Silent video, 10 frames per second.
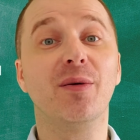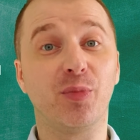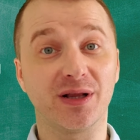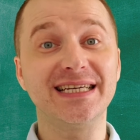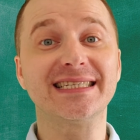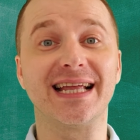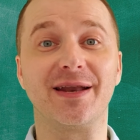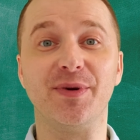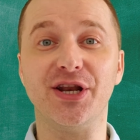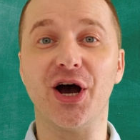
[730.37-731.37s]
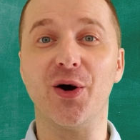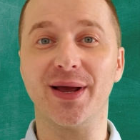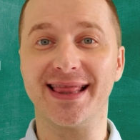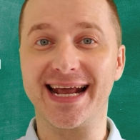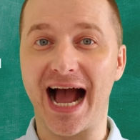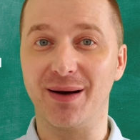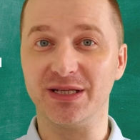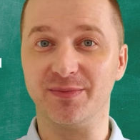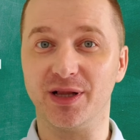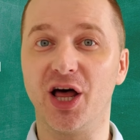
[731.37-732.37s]
Please let me know in the
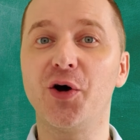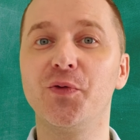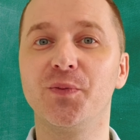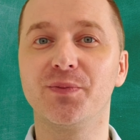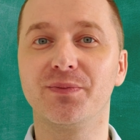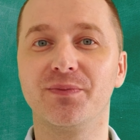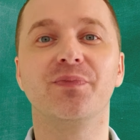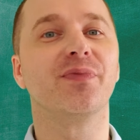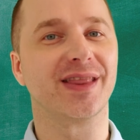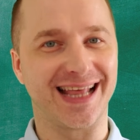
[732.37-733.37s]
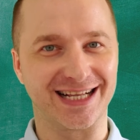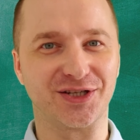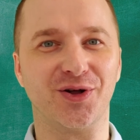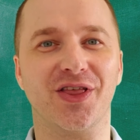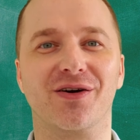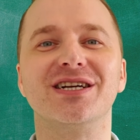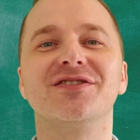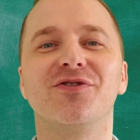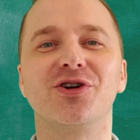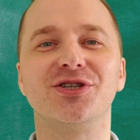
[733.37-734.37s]
comments below. That's all there is
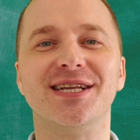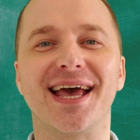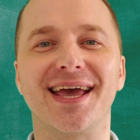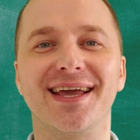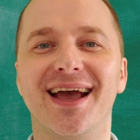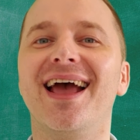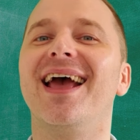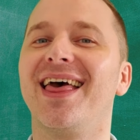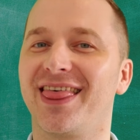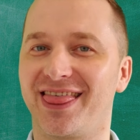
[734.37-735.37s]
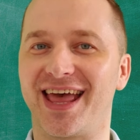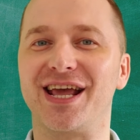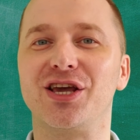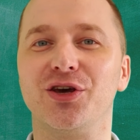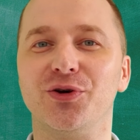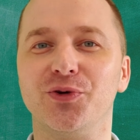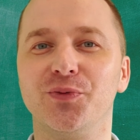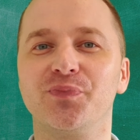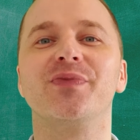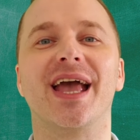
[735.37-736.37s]
for today. Thank
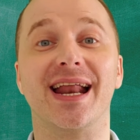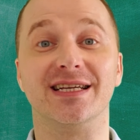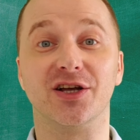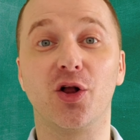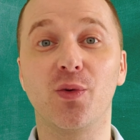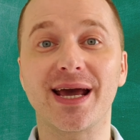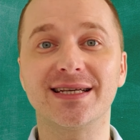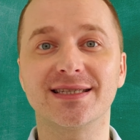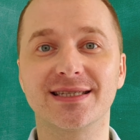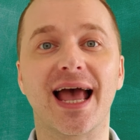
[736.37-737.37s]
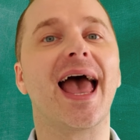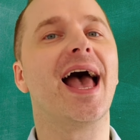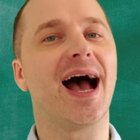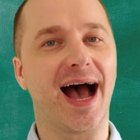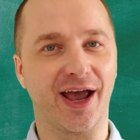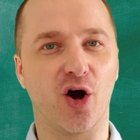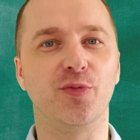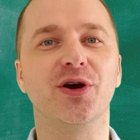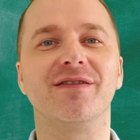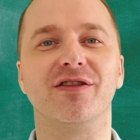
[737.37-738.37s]
you, and as always, I hope
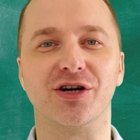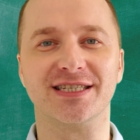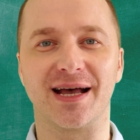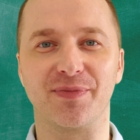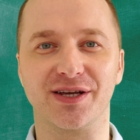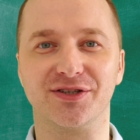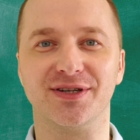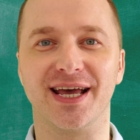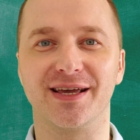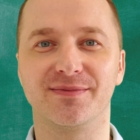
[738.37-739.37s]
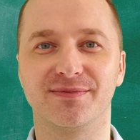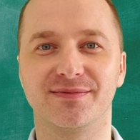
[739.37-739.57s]
you have learned something today.